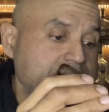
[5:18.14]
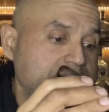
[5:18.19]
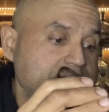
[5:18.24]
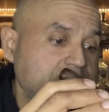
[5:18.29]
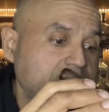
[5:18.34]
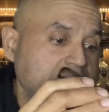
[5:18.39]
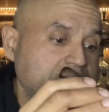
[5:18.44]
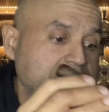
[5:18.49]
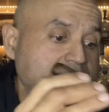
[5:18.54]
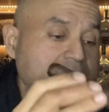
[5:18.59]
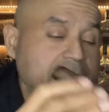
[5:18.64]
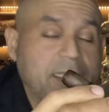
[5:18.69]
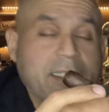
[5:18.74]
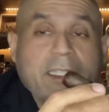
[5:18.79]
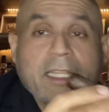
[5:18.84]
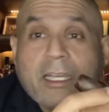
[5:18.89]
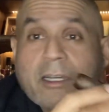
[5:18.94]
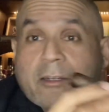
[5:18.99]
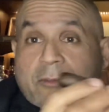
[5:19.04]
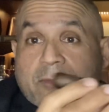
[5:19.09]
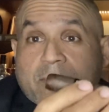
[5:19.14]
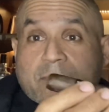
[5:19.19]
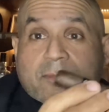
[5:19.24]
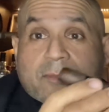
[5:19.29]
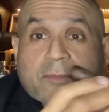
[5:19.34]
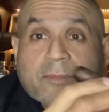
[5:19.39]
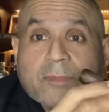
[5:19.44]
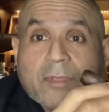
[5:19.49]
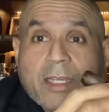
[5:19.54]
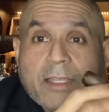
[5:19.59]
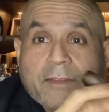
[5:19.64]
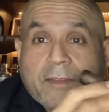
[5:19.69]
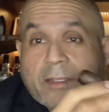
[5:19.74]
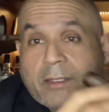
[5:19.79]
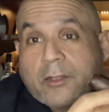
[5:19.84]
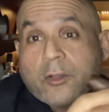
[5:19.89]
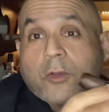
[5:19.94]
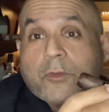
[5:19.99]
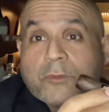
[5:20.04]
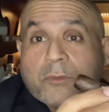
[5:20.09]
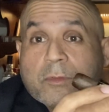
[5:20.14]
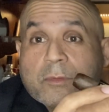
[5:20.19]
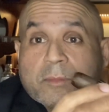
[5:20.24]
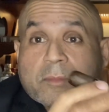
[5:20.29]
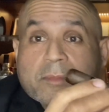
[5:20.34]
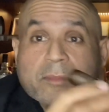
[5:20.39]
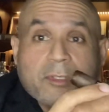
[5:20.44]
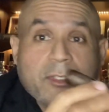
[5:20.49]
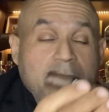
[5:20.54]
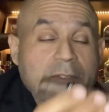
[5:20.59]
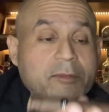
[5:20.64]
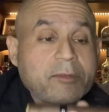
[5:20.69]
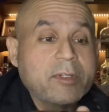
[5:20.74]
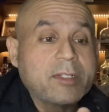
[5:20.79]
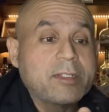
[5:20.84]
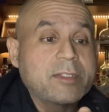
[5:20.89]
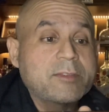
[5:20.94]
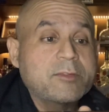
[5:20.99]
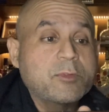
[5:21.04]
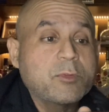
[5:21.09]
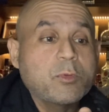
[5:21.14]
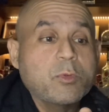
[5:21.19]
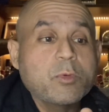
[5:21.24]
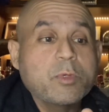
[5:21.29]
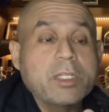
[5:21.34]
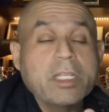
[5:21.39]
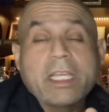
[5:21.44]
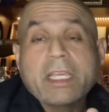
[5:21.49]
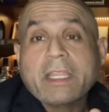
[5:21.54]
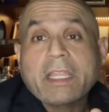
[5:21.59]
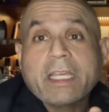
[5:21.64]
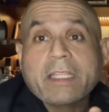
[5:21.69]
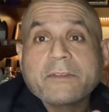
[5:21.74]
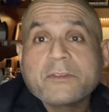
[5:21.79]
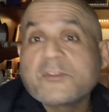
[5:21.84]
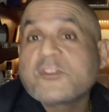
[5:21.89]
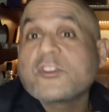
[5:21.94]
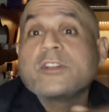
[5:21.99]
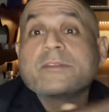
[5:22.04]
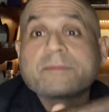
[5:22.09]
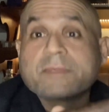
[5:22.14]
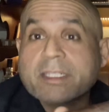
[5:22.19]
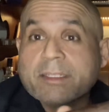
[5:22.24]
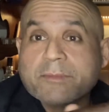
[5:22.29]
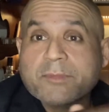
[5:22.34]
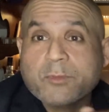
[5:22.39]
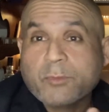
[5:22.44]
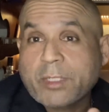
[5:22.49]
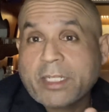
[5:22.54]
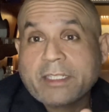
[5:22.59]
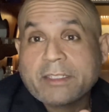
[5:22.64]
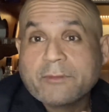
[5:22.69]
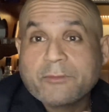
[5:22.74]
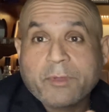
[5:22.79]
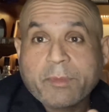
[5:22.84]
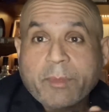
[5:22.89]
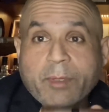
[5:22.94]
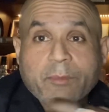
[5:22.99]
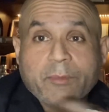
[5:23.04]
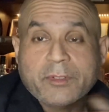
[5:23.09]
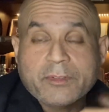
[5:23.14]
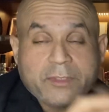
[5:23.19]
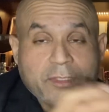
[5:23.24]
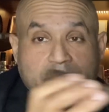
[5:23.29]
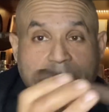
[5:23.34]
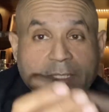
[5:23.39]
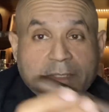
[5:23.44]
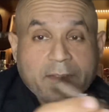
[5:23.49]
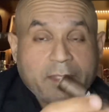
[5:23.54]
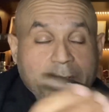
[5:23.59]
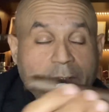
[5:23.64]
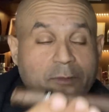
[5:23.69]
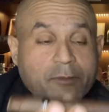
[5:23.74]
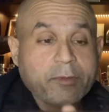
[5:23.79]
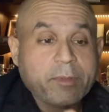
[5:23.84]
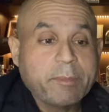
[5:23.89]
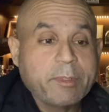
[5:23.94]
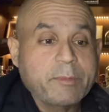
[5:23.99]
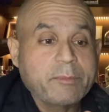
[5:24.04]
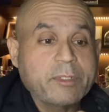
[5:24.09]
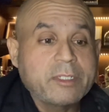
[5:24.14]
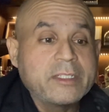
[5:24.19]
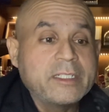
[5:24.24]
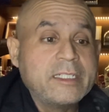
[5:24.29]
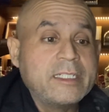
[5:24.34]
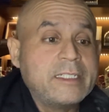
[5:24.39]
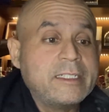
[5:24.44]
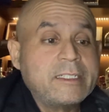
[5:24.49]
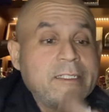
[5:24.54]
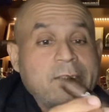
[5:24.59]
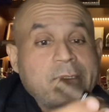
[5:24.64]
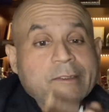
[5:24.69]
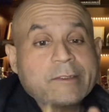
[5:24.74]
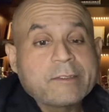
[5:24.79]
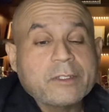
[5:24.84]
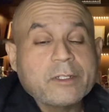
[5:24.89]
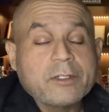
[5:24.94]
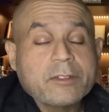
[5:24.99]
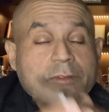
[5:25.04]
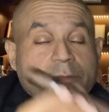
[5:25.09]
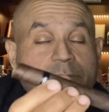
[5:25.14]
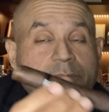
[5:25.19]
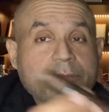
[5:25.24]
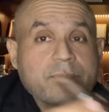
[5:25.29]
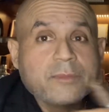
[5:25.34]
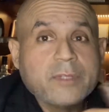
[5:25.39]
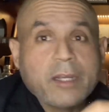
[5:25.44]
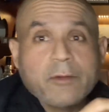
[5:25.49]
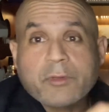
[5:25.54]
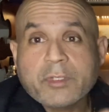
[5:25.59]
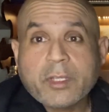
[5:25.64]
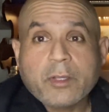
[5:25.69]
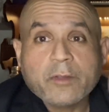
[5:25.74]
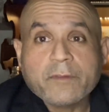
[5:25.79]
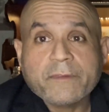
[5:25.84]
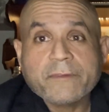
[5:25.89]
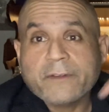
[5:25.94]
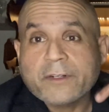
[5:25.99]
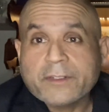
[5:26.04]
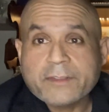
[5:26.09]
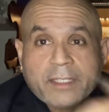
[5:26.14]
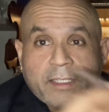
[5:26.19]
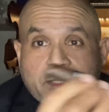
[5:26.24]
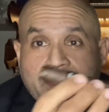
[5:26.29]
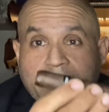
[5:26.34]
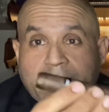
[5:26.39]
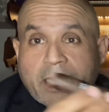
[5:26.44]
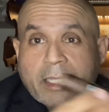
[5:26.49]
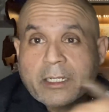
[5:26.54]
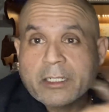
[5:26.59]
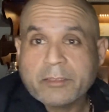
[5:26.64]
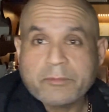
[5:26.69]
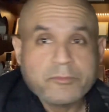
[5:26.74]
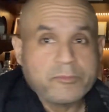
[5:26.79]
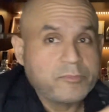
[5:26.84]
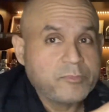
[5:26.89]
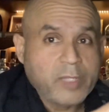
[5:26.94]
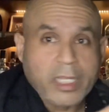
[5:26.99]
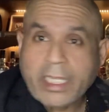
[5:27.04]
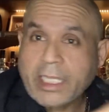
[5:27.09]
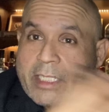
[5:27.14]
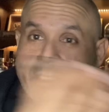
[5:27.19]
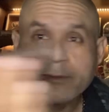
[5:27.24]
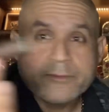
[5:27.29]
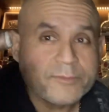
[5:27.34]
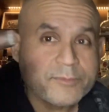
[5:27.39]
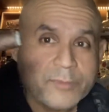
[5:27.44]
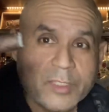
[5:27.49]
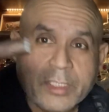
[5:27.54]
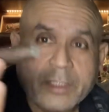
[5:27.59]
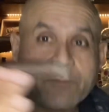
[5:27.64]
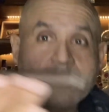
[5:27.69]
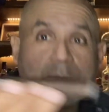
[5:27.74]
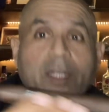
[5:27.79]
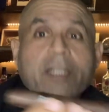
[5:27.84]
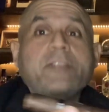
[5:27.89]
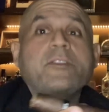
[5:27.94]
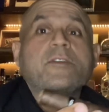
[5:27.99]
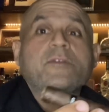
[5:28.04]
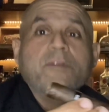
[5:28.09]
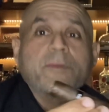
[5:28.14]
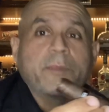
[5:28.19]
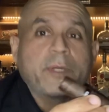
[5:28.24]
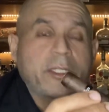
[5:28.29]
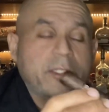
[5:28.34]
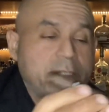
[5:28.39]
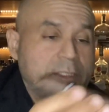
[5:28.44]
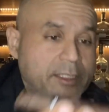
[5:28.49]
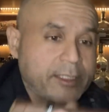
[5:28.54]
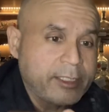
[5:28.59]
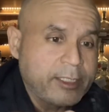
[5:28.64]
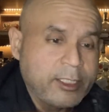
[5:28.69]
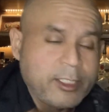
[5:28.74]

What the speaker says: I take it now as a custom, to do it like that. Sometimes when I remember, sometimes I don't remember. So I would cut first and then light up. Again, it really doesn't matter.